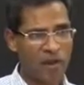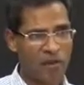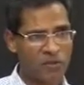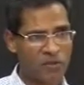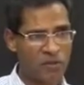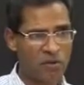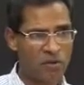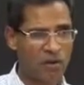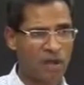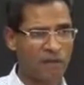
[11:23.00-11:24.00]

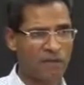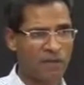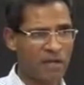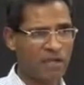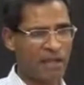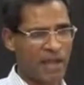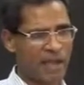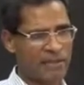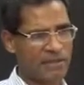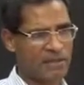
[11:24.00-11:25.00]
also convert
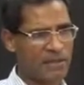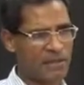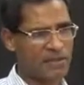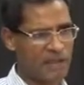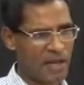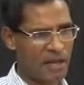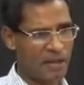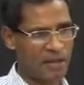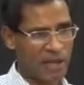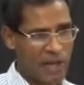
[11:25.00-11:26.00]
that
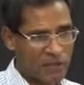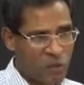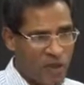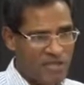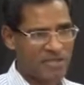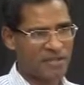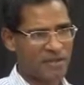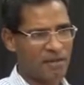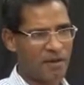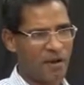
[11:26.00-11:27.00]

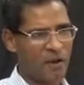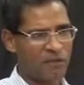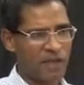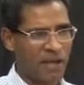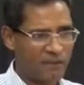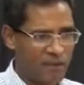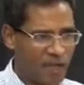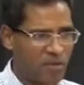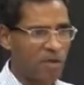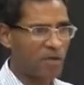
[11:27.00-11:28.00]
question of that
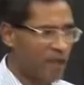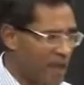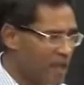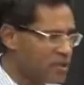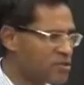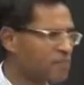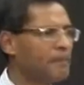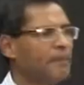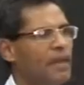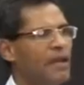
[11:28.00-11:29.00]
variable of age
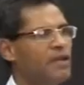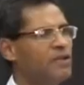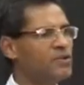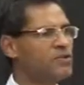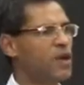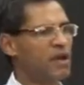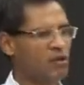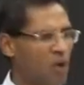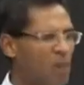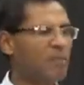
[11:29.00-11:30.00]
into a
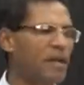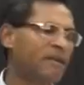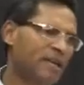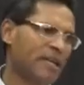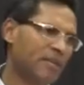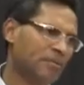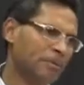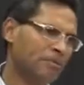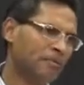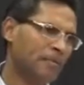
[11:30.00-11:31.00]
nominal
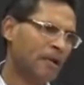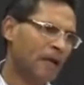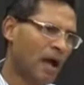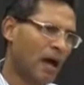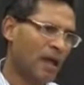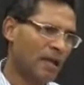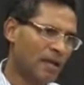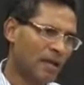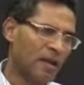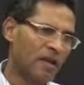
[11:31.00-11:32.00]
variable. I
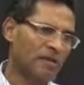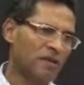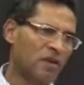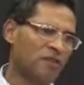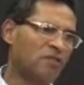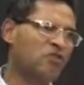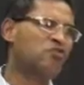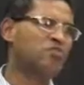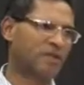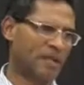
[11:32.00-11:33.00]
sort of
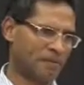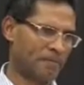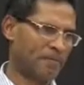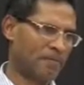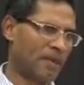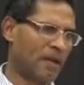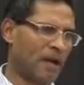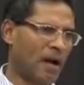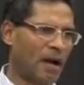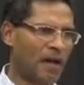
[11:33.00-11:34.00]
group them.
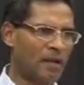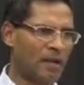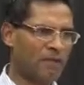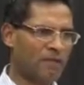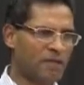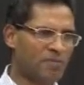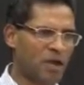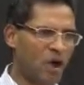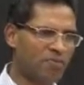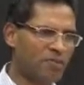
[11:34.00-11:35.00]
I give them the
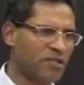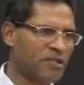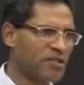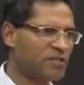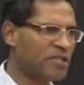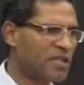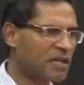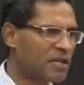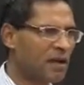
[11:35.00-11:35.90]
option to tick,